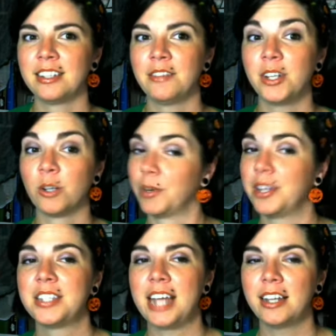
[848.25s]
here with
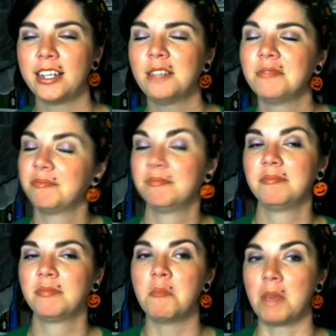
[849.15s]
Sally,
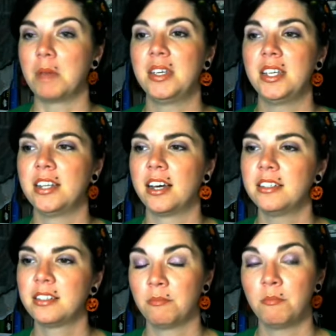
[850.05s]
maybe he
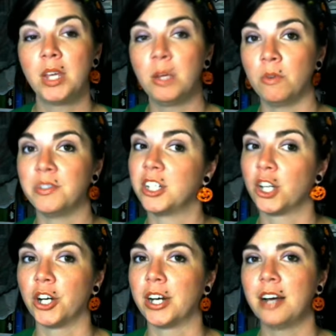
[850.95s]
does. He moves into
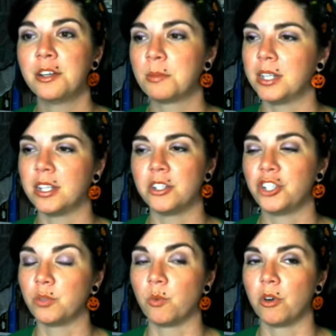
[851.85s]
her house because
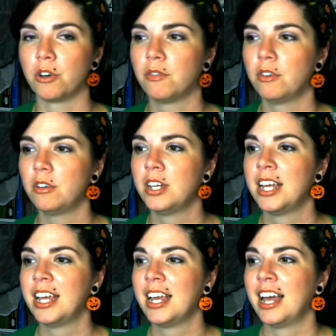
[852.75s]
she's wonderful.
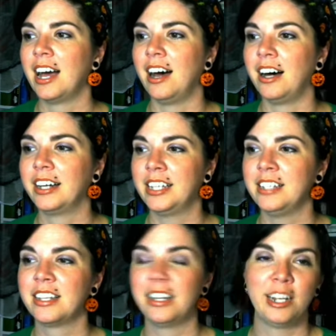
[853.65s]
He's
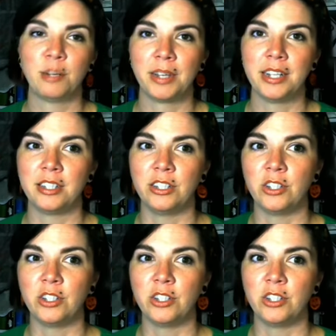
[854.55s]
gonna need a place to do